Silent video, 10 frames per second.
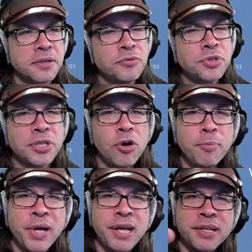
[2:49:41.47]
You should go
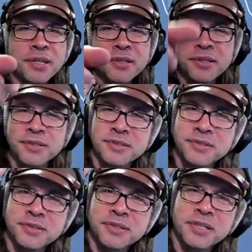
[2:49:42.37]
back
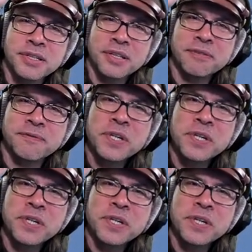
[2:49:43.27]
and